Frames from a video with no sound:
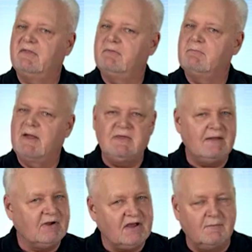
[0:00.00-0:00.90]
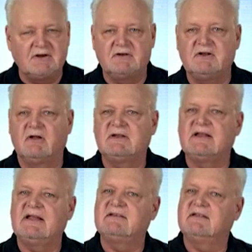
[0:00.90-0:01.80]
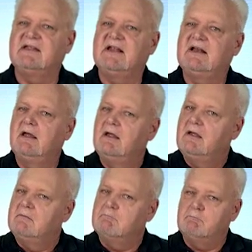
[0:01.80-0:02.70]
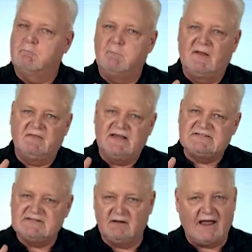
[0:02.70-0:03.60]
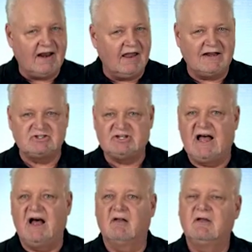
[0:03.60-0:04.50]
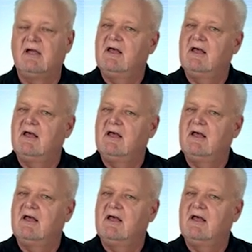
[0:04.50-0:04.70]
Maybe they become an adult at 18, but they still act like a child.